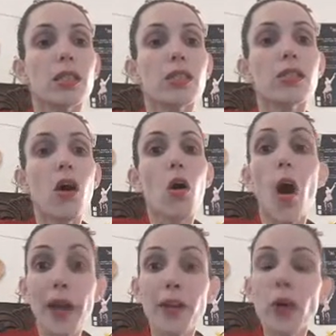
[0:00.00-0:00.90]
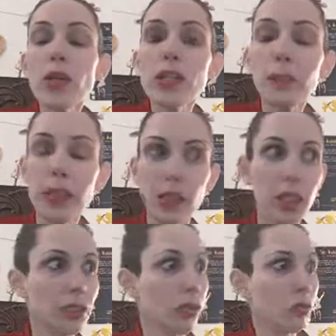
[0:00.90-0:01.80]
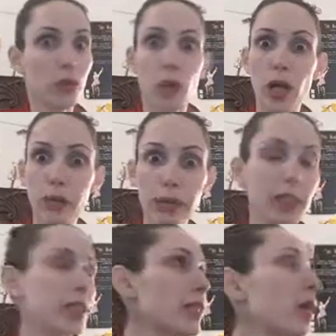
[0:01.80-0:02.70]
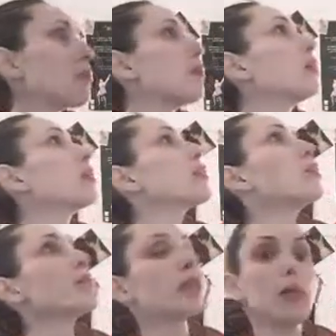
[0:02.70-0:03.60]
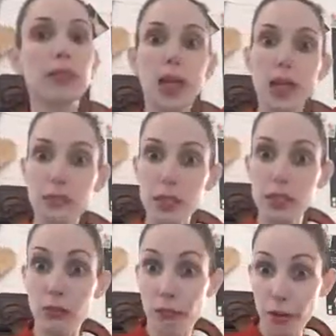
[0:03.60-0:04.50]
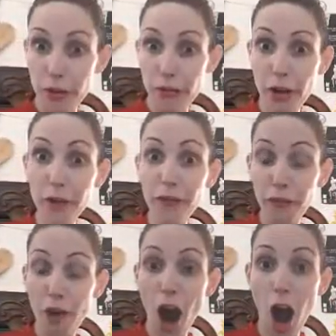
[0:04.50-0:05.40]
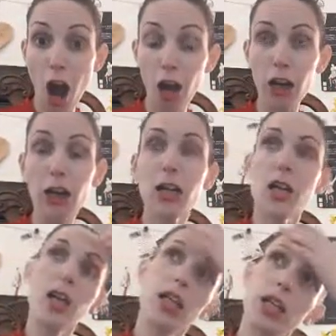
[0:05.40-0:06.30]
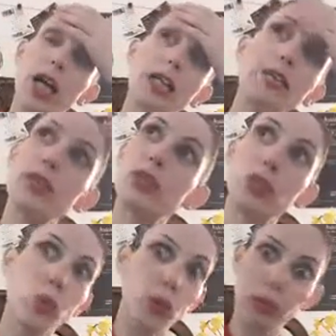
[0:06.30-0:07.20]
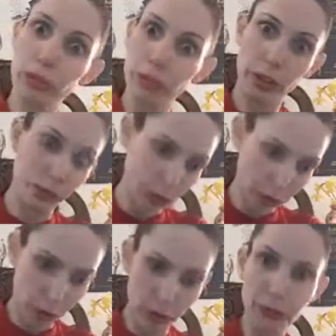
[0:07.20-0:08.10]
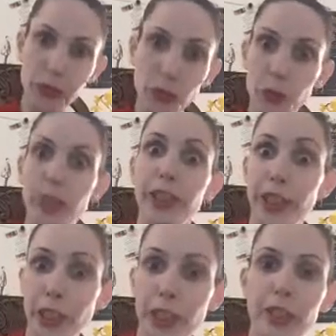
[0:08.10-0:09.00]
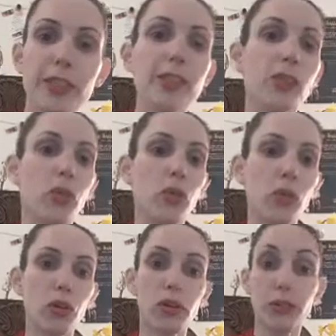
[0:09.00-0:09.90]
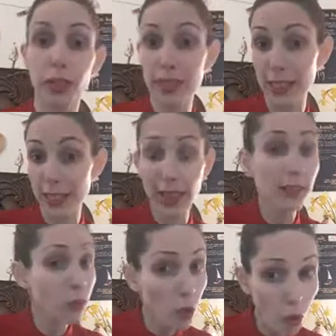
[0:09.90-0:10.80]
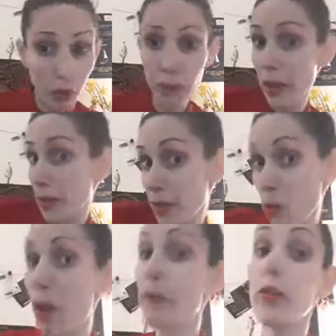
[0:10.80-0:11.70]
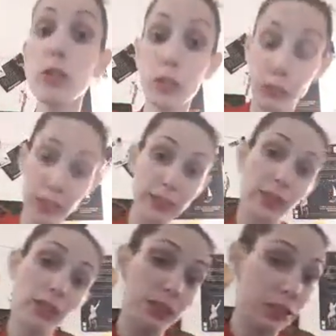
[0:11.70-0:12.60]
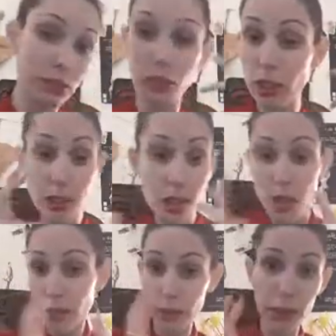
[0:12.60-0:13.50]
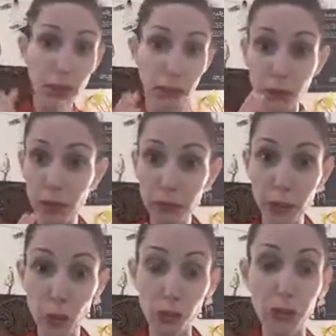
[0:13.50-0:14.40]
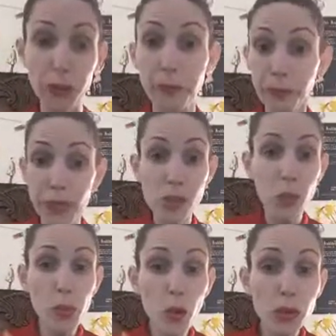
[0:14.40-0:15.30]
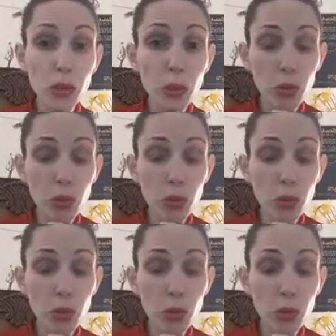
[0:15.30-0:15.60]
So I know it's a bit like overwhelming. It looks sometimes very, very far, like I need to work on it for a few years or things like that. Or maybe you have lots of ideas and you just need to put them in order. So we want